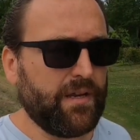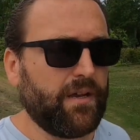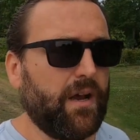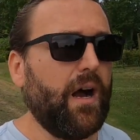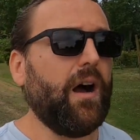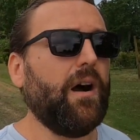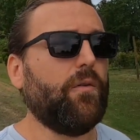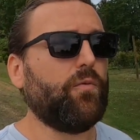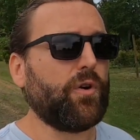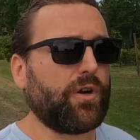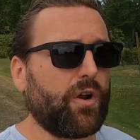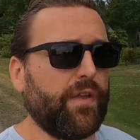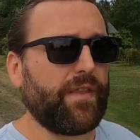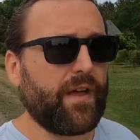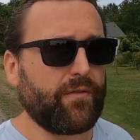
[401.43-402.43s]

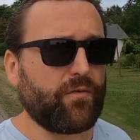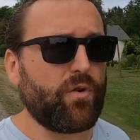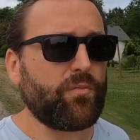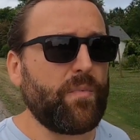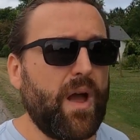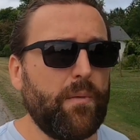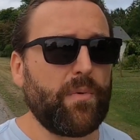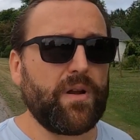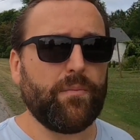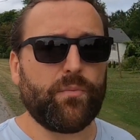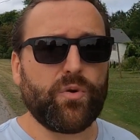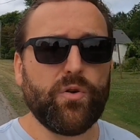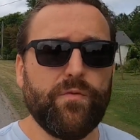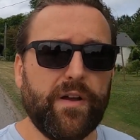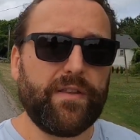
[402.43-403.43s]
work on that roadmap and
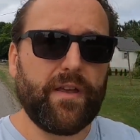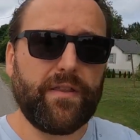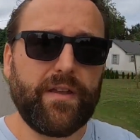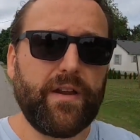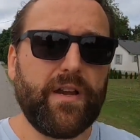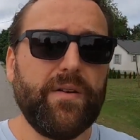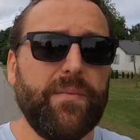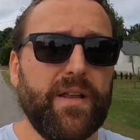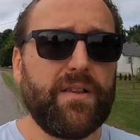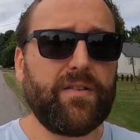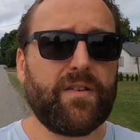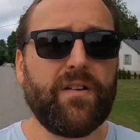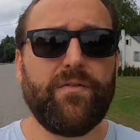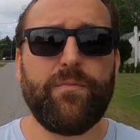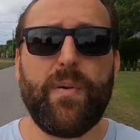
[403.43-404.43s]
improve it, and they commit
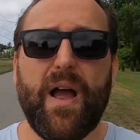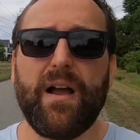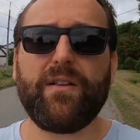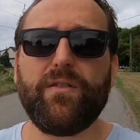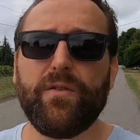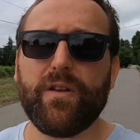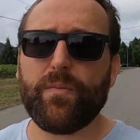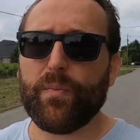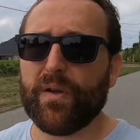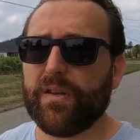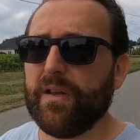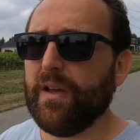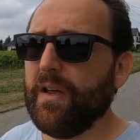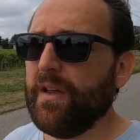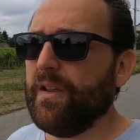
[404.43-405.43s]
stuff back to it. But
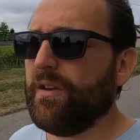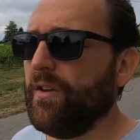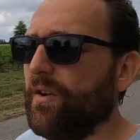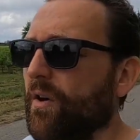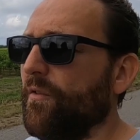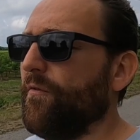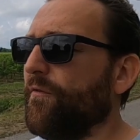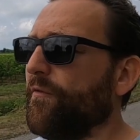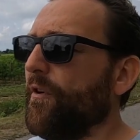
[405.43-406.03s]
you know,